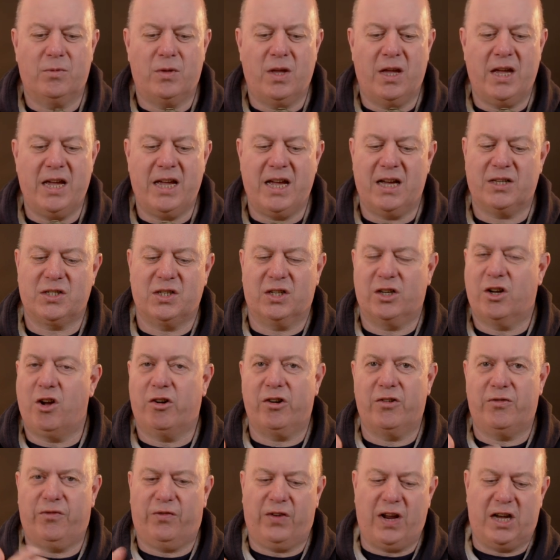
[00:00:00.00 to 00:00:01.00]
he hasn't
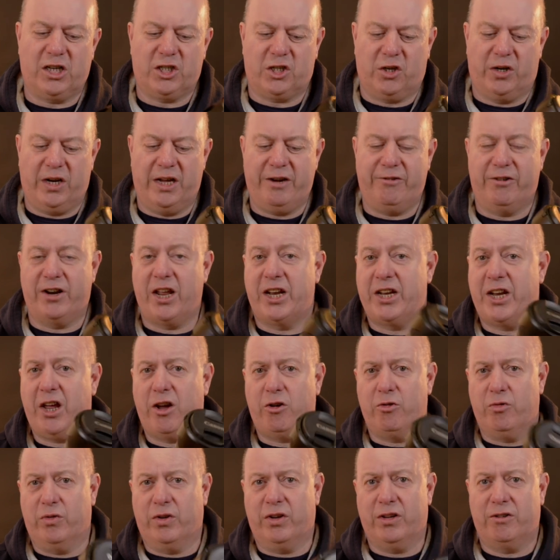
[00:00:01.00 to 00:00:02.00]
got a flash on here, and I don't.